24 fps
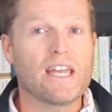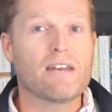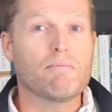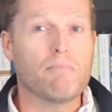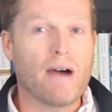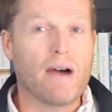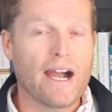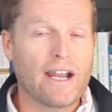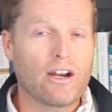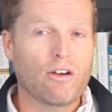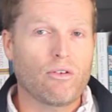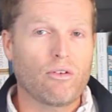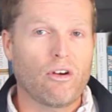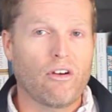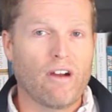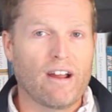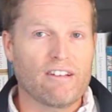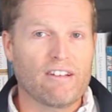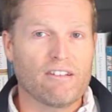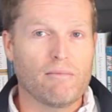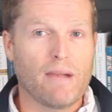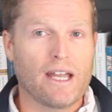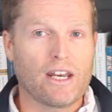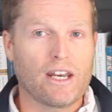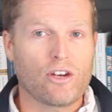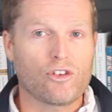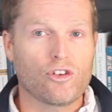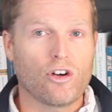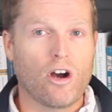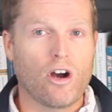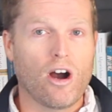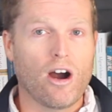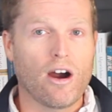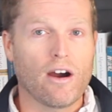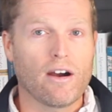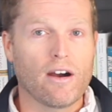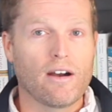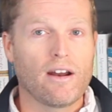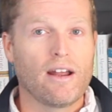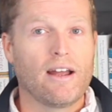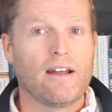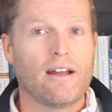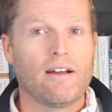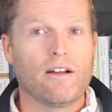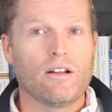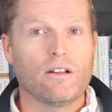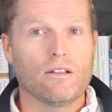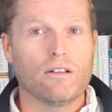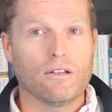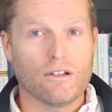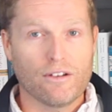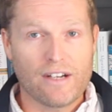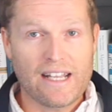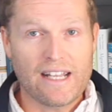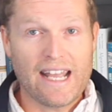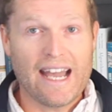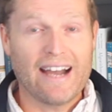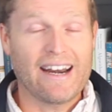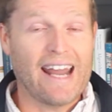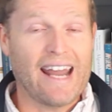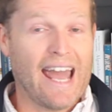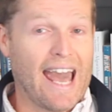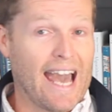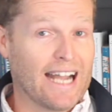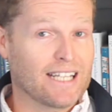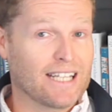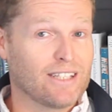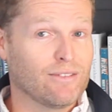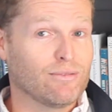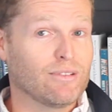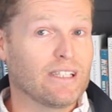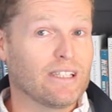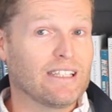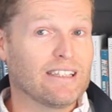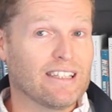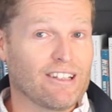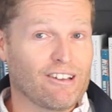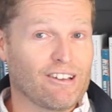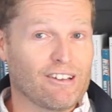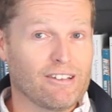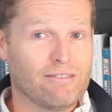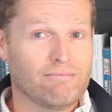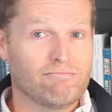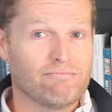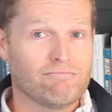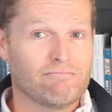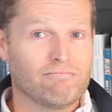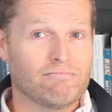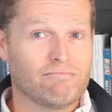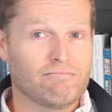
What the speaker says: in my career as a manager are learning how to actively listen,